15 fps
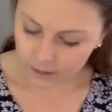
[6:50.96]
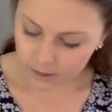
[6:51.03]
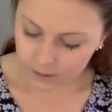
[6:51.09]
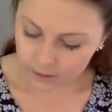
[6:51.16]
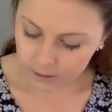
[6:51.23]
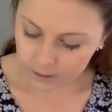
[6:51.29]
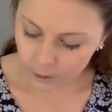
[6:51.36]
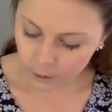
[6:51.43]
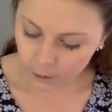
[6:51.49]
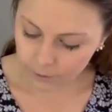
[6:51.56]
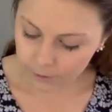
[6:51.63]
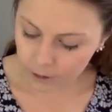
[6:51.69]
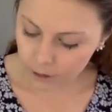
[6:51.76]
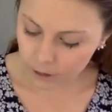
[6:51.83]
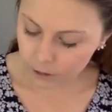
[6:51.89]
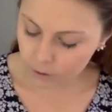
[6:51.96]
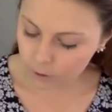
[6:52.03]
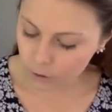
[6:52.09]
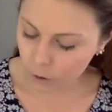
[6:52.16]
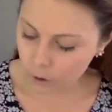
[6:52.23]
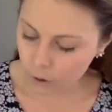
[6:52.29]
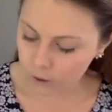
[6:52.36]
So if you
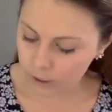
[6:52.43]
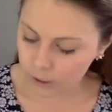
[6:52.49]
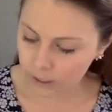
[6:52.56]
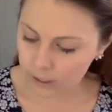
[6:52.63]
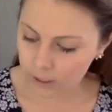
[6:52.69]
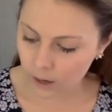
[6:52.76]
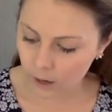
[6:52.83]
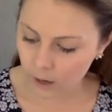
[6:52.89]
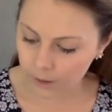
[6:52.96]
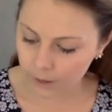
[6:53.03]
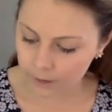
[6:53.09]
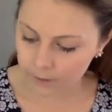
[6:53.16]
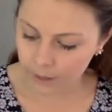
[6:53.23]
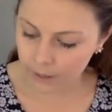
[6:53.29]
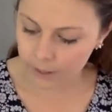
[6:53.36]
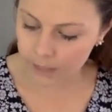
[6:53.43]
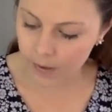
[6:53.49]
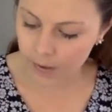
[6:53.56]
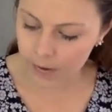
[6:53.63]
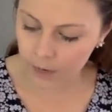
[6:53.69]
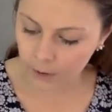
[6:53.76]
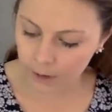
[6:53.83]
told an adult that a Venn
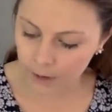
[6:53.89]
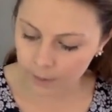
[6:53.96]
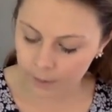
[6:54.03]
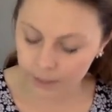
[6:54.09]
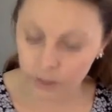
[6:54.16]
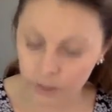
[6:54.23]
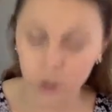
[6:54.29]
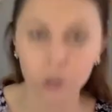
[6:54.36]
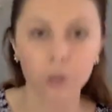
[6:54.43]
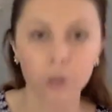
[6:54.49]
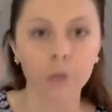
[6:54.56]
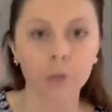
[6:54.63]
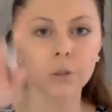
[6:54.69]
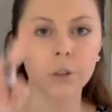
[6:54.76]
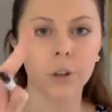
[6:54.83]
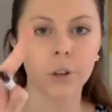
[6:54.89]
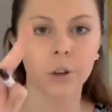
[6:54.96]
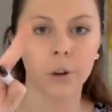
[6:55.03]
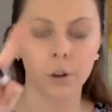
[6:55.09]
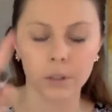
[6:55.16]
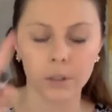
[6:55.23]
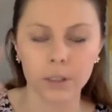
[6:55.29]
diagram is two
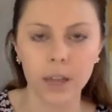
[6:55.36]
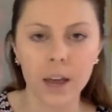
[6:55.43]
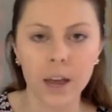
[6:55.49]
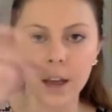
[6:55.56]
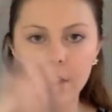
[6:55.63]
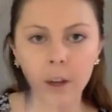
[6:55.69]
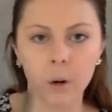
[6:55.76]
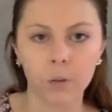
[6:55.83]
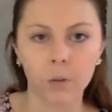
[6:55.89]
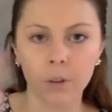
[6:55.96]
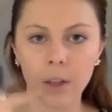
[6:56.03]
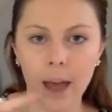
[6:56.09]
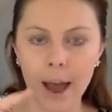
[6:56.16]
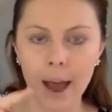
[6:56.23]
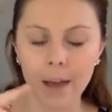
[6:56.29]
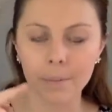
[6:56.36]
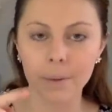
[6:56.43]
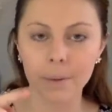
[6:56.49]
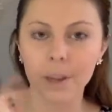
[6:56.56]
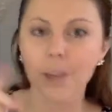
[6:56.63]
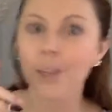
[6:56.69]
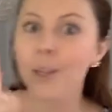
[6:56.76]
circles that overlap,
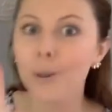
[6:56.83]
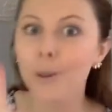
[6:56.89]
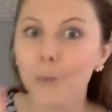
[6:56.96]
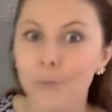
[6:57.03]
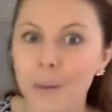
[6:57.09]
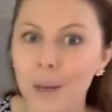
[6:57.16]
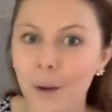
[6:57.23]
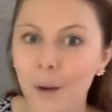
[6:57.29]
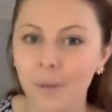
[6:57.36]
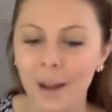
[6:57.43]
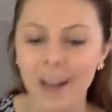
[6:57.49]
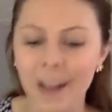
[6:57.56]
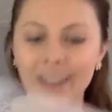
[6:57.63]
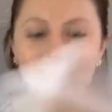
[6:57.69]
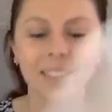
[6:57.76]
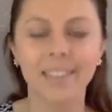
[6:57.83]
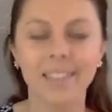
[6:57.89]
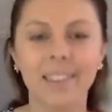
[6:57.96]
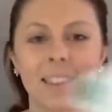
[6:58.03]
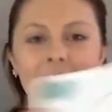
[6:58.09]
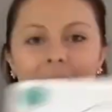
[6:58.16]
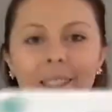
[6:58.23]
you would be correct.
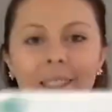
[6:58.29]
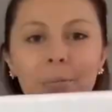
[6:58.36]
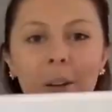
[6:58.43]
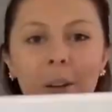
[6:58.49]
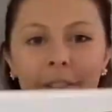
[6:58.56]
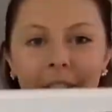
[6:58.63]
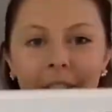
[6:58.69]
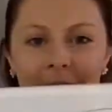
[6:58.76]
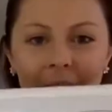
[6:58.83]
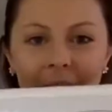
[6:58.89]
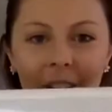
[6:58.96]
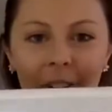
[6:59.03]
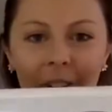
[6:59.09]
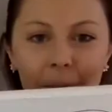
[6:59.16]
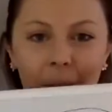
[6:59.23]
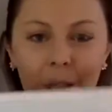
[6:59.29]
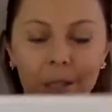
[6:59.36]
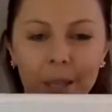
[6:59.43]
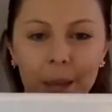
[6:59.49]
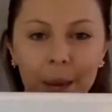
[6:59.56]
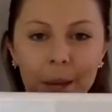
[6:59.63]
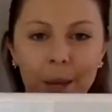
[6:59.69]
This is what a Venn diagram looks
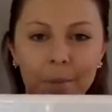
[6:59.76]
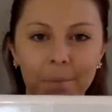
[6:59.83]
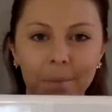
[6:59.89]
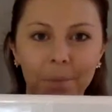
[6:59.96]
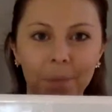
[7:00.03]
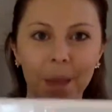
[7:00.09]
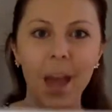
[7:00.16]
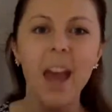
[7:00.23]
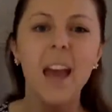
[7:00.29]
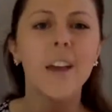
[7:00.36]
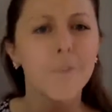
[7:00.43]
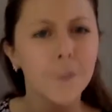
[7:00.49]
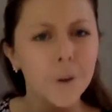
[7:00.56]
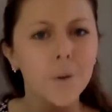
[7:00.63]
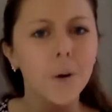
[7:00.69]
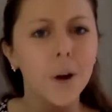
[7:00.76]
like. If you were